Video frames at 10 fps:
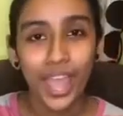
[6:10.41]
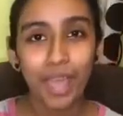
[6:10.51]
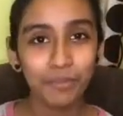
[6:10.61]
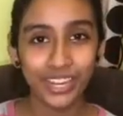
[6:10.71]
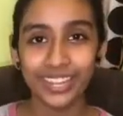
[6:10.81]

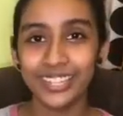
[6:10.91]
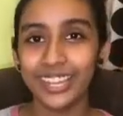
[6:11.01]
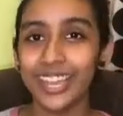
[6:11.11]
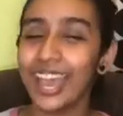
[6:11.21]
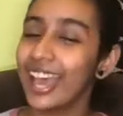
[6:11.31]
I'm
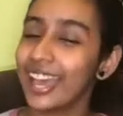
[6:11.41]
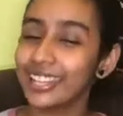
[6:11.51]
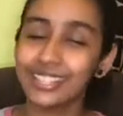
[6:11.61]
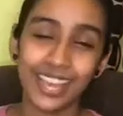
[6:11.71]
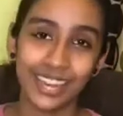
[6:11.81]
Meenakshi
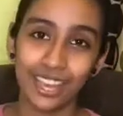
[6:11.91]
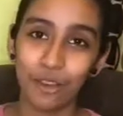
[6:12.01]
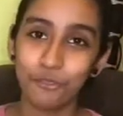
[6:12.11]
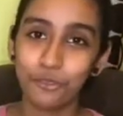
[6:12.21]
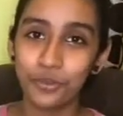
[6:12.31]
and signing
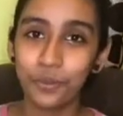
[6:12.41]
off.